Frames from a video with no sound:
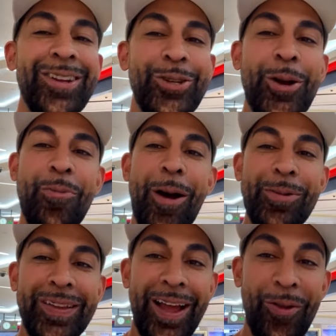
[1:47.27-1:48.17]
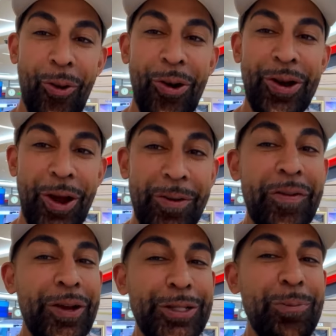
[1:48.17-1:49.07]
I should have probably let Laura know that
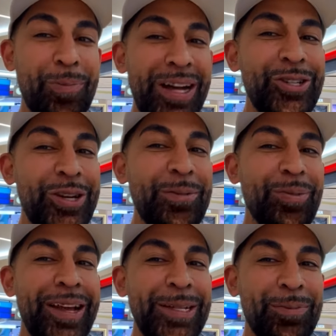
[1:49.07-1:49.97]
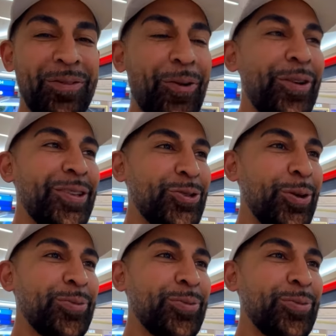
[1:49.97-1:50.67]
there's a budget in place before this trip